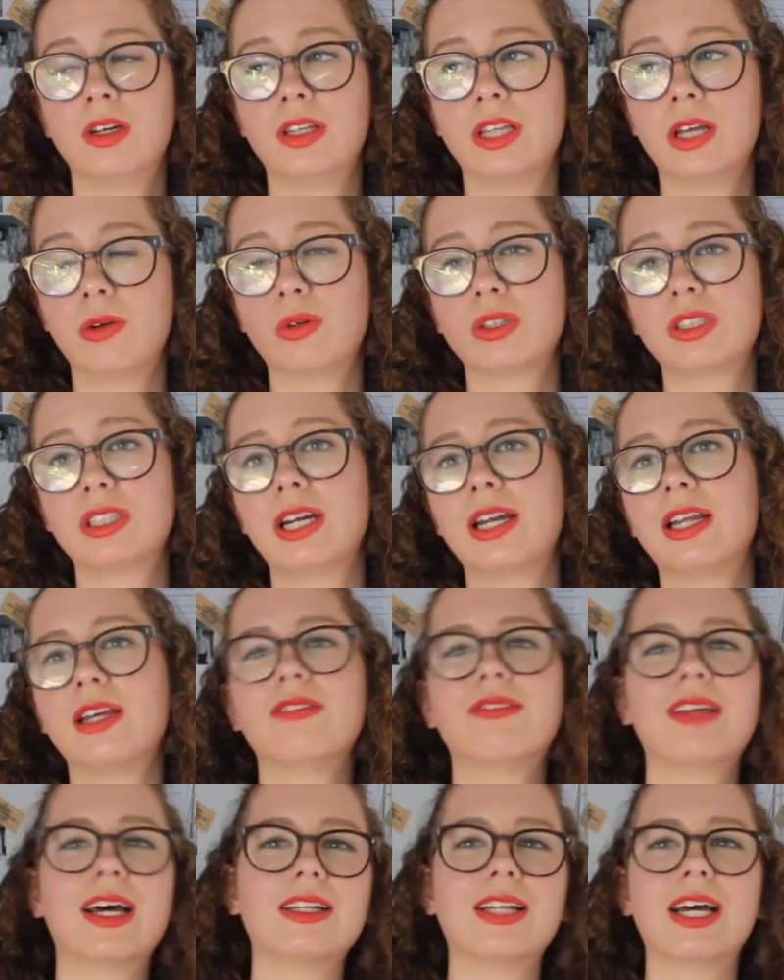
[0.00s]
There wasn't any
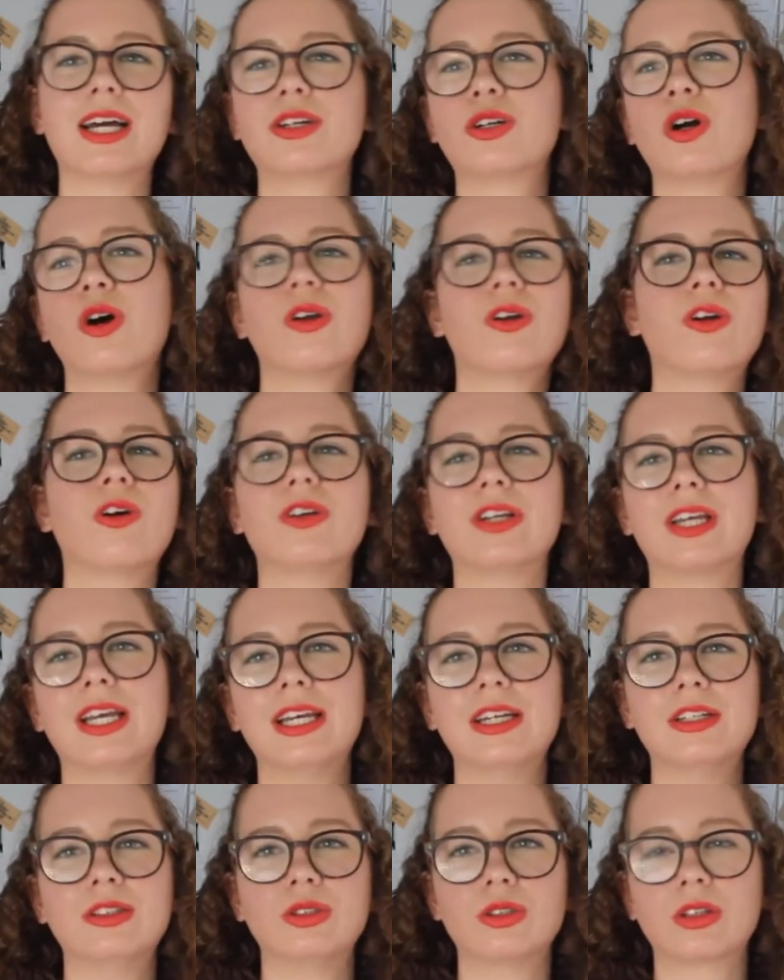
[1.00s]
of that Cotton On
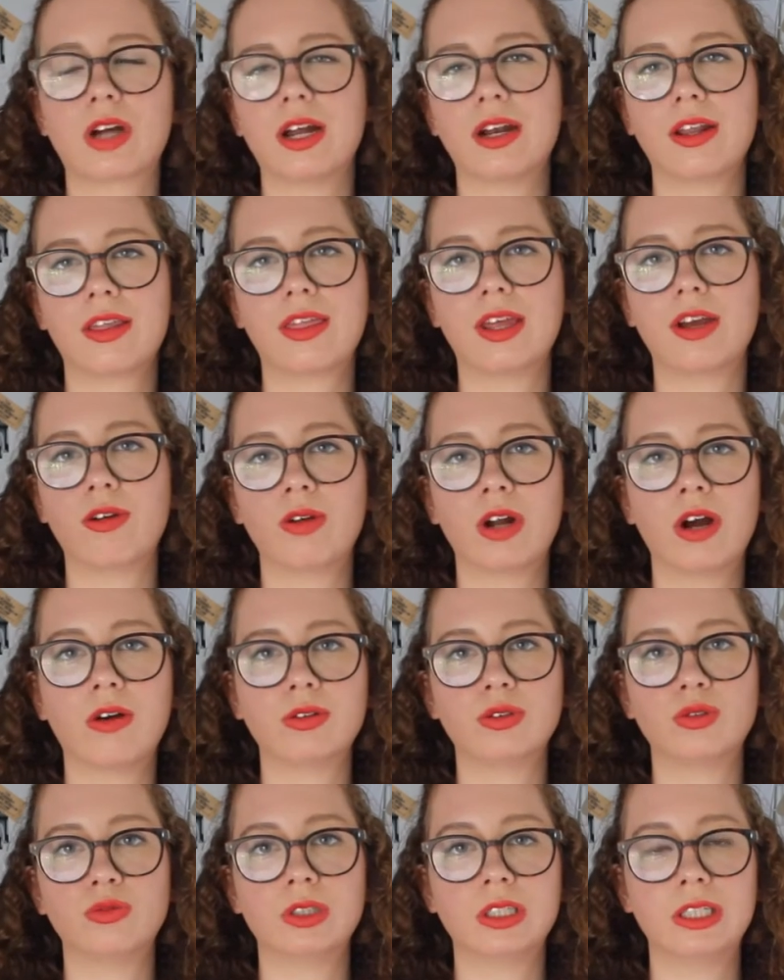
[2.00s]
Kids or kind of thing when I
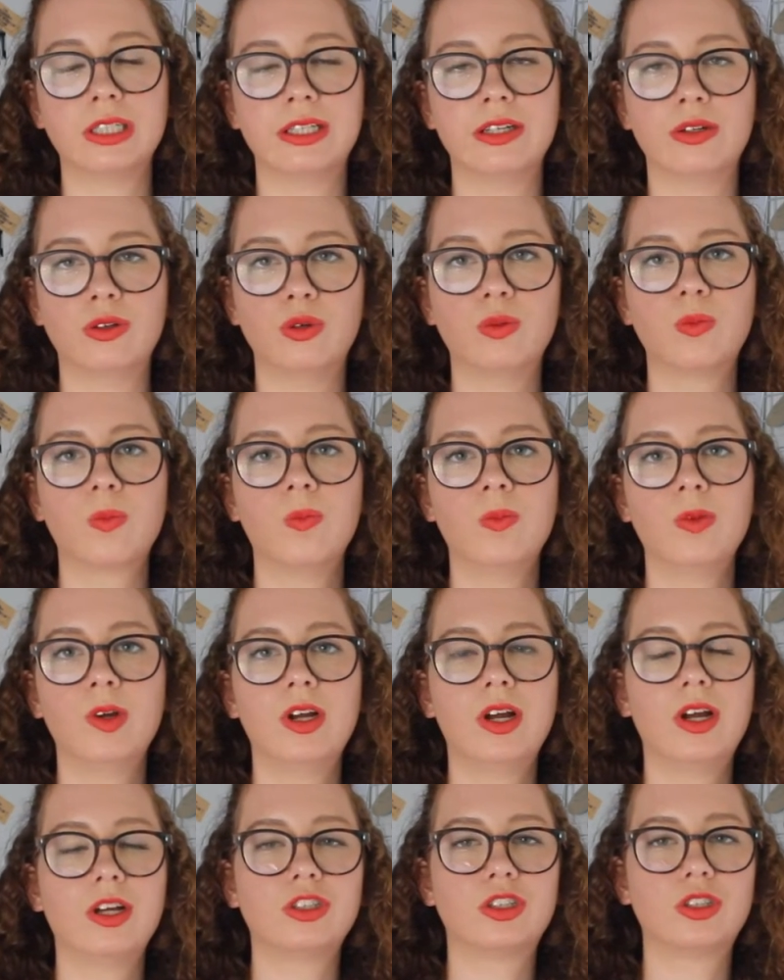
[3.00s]
was really little.
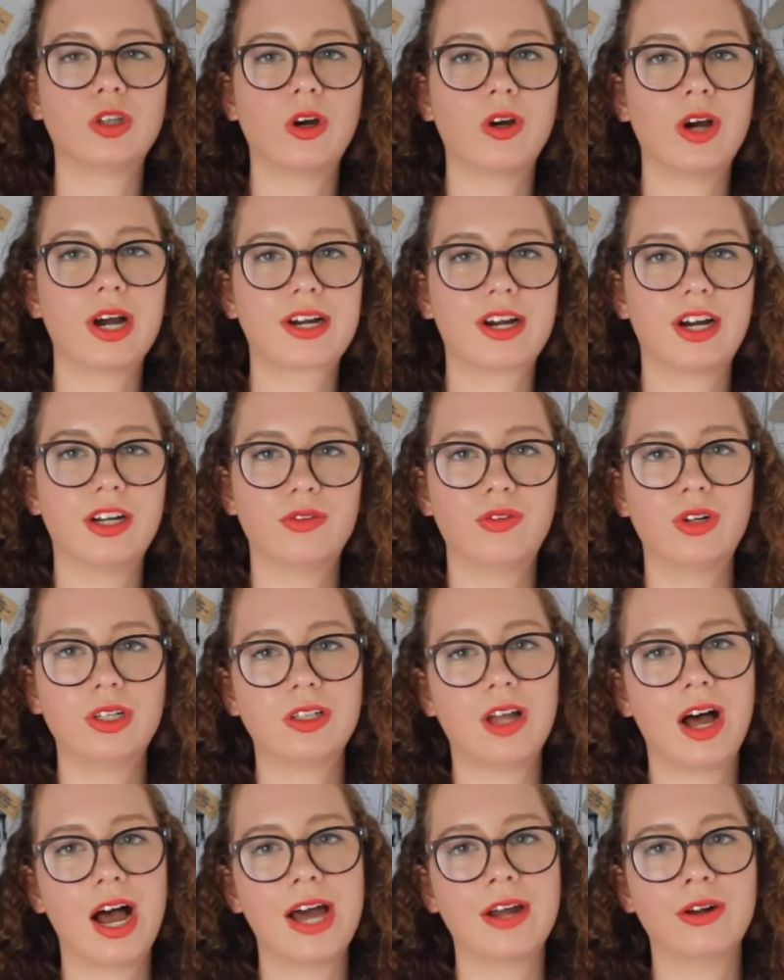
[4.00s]
So I kind of
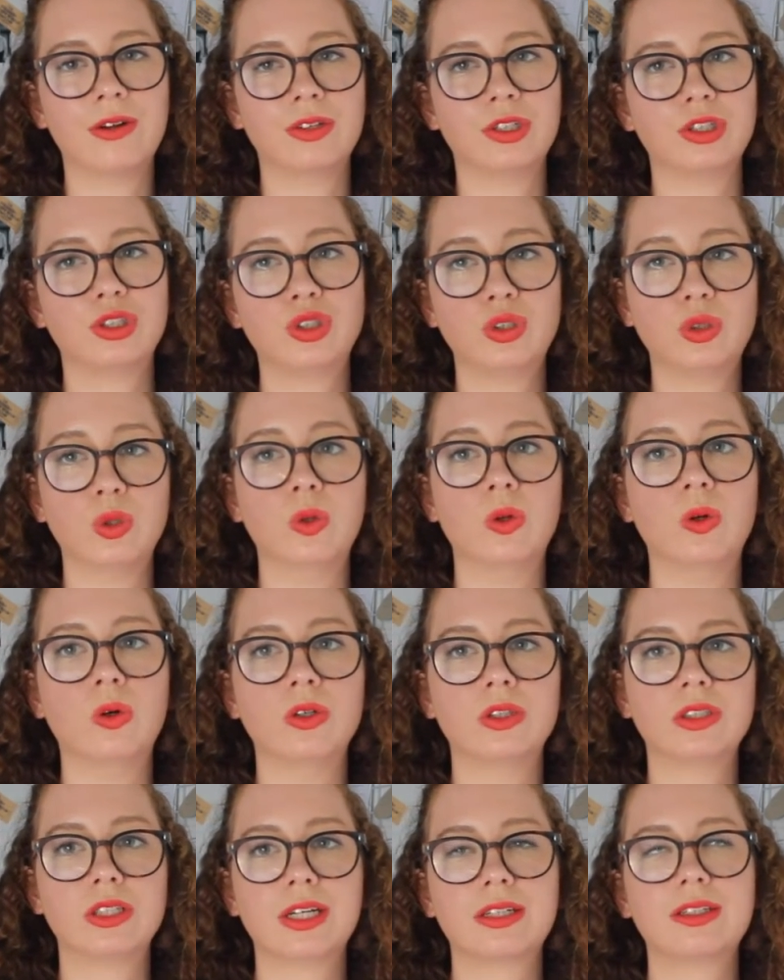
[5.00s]
relied on the
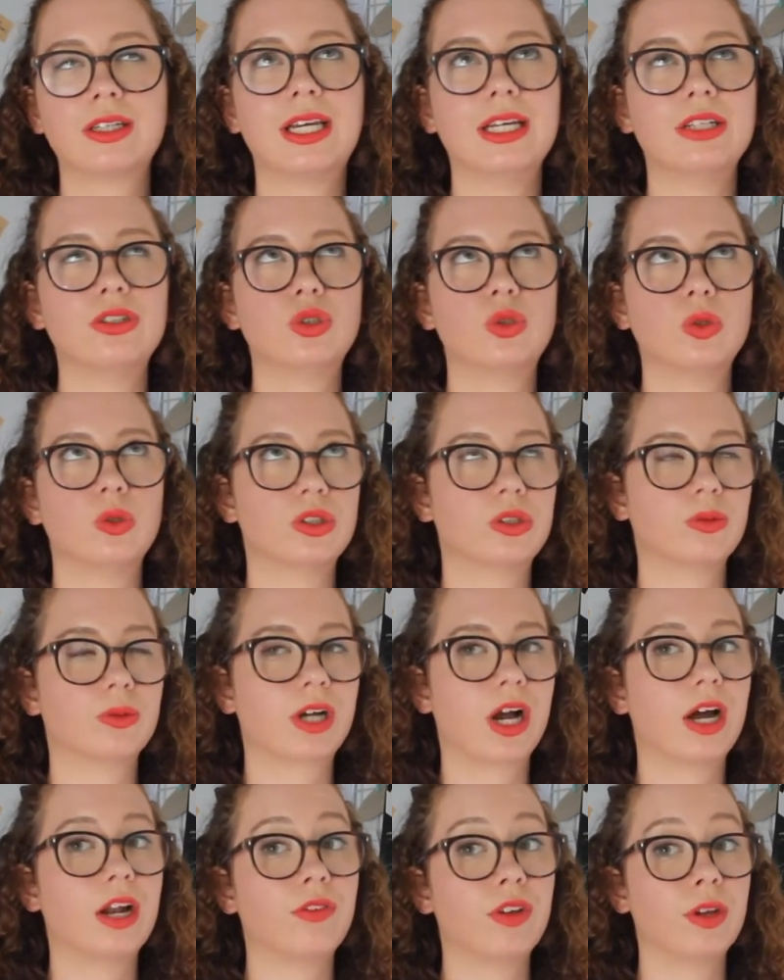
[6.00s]
stores, kid stores that were
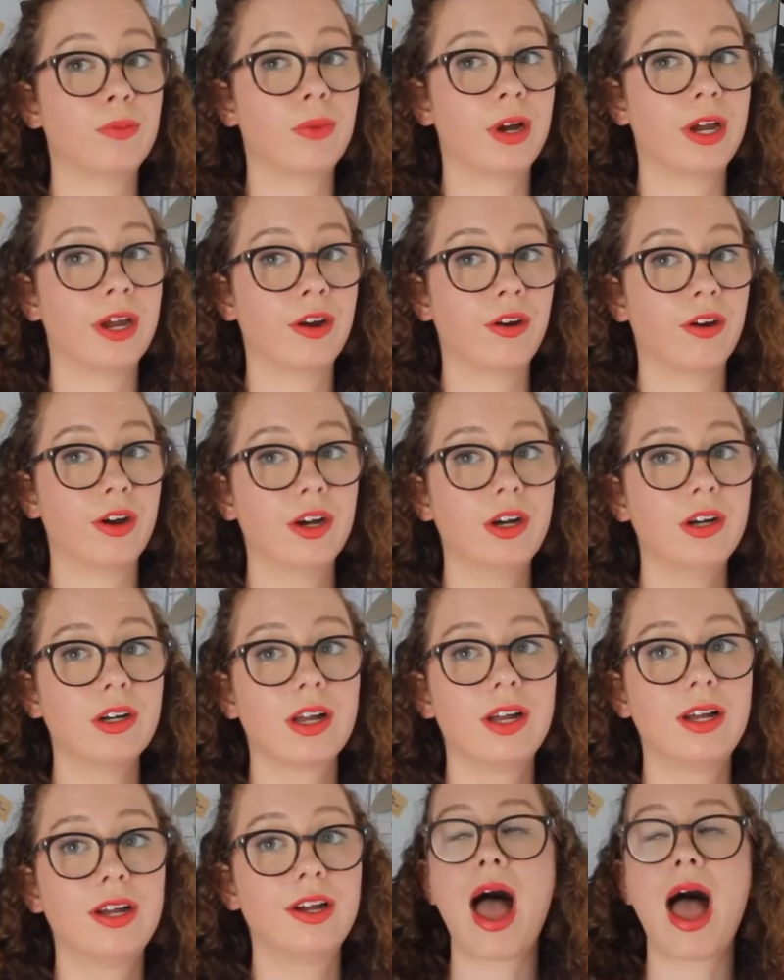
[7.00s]
kind of in my area.